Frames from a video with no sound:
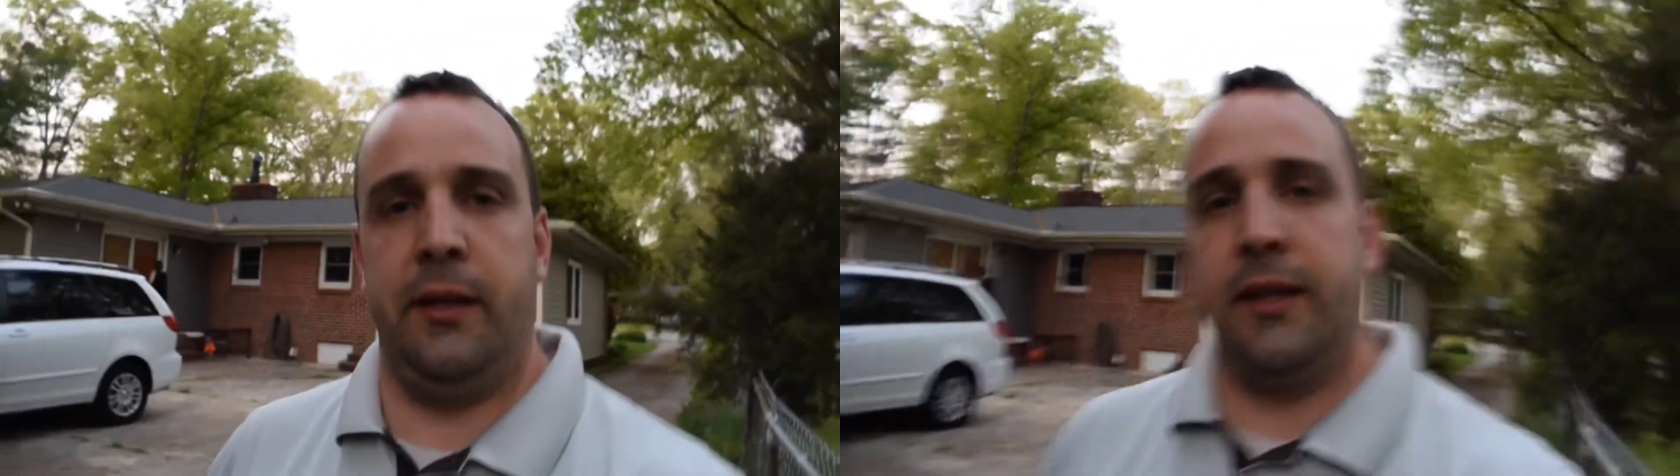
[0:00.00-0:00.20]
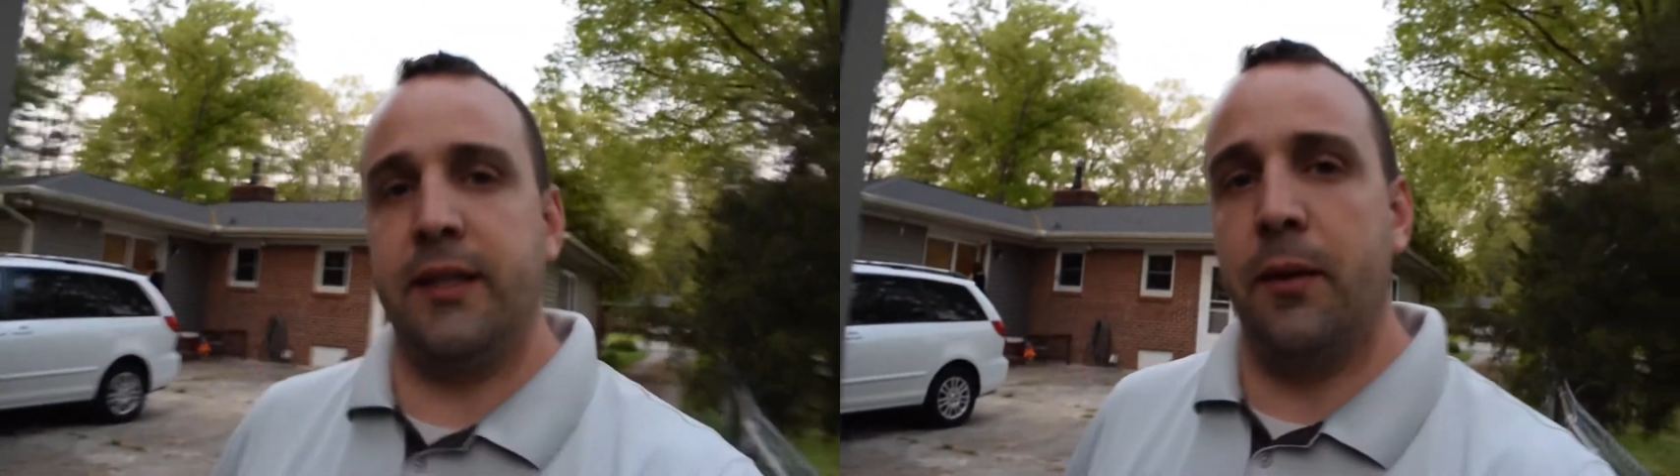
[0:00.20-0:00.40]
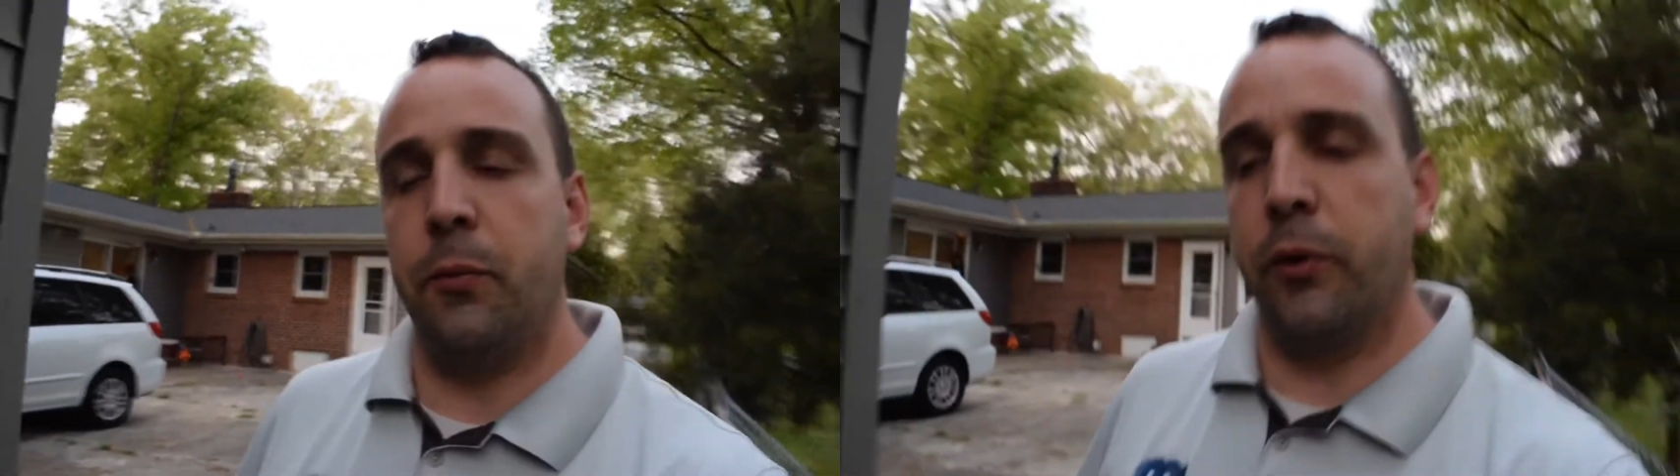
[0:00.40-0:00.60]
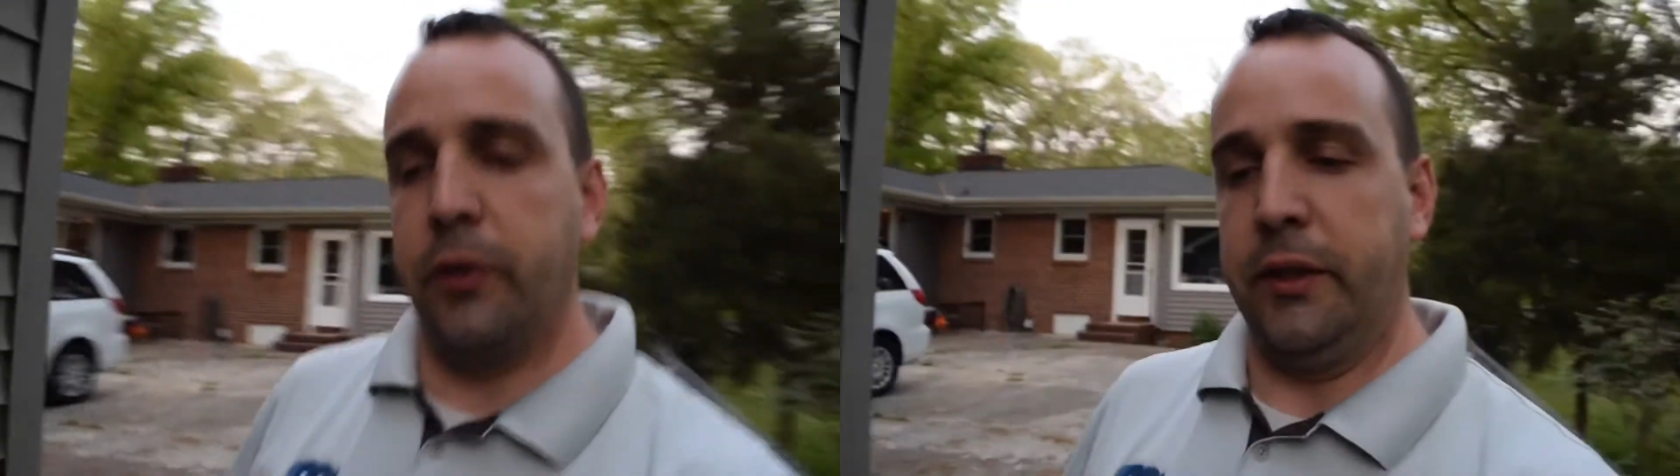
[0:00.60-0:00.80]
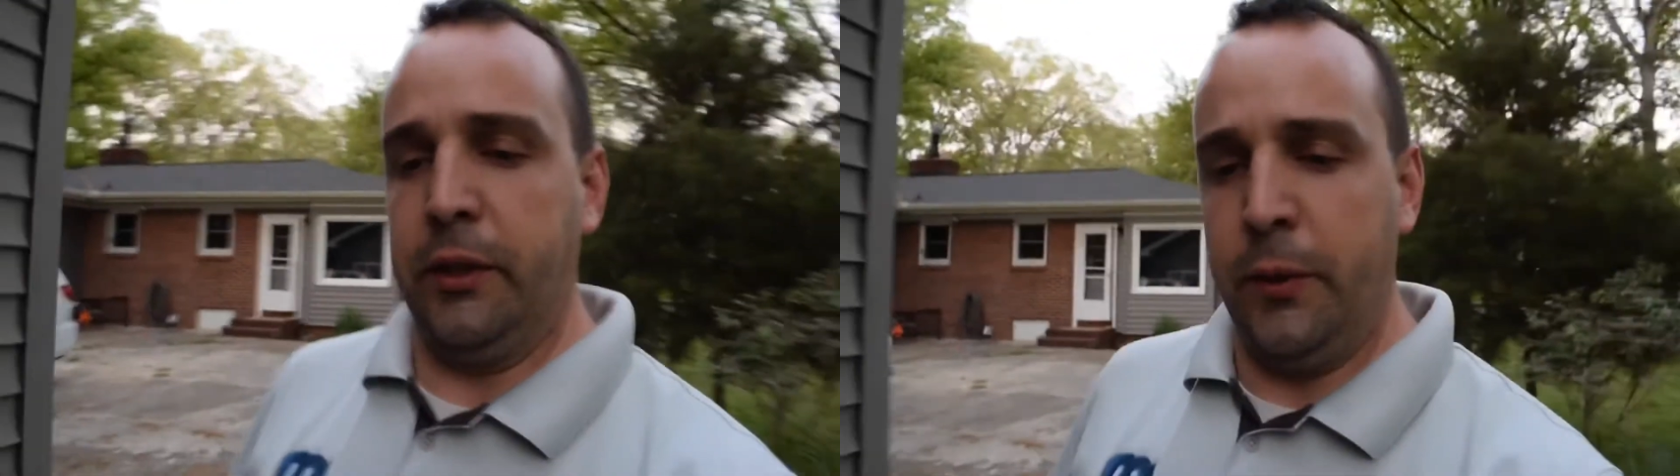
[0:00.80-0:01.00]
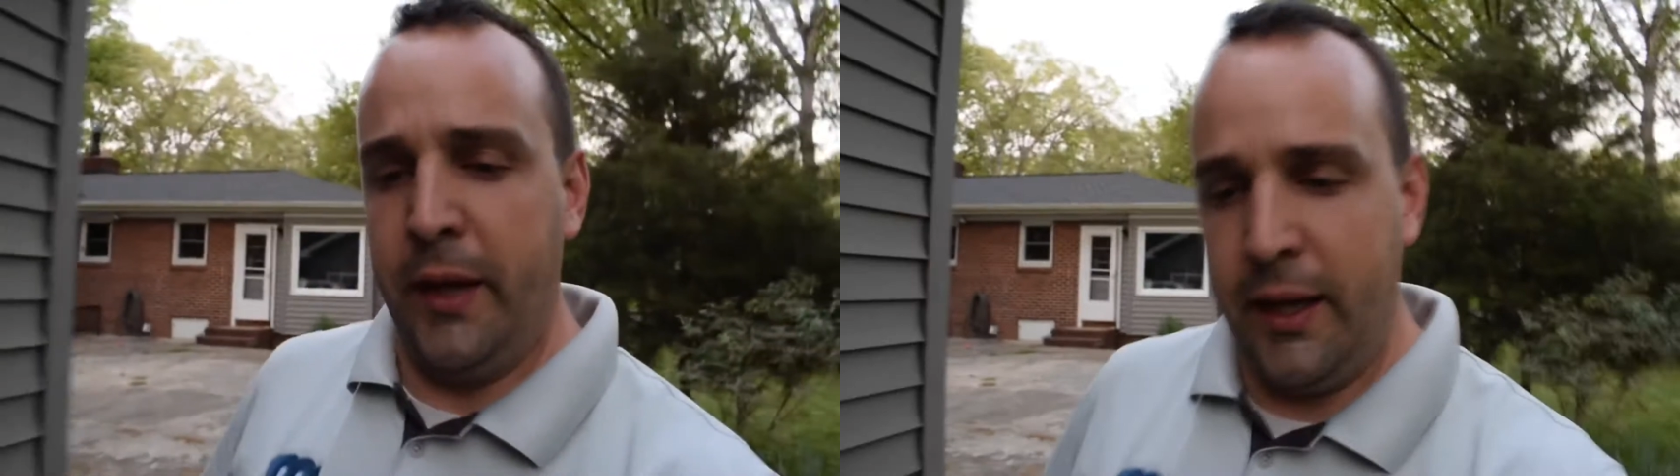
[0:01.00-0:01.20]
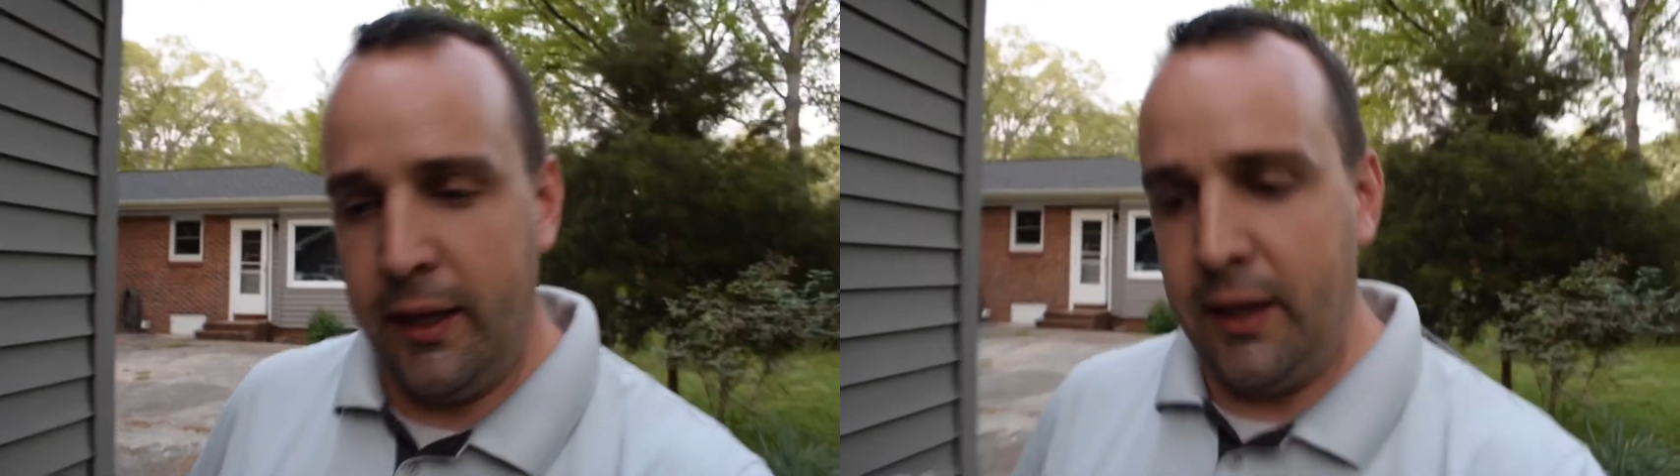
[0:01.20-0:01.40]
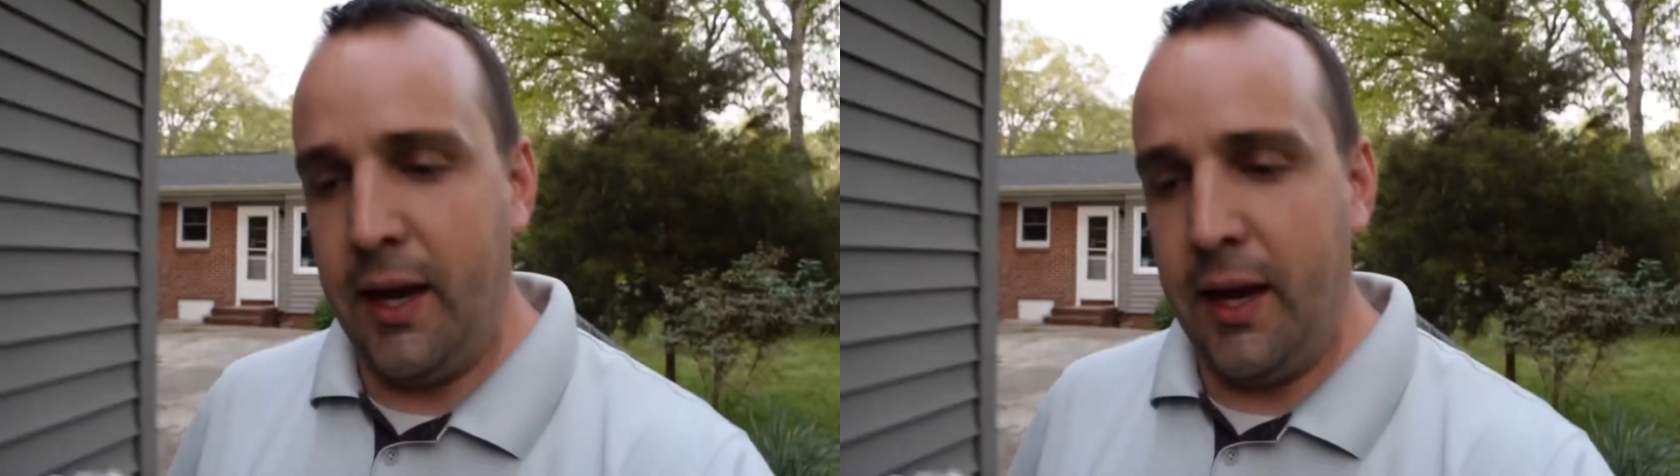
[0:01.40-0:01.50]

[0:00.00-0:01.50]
Like I said, we're going to go ahead and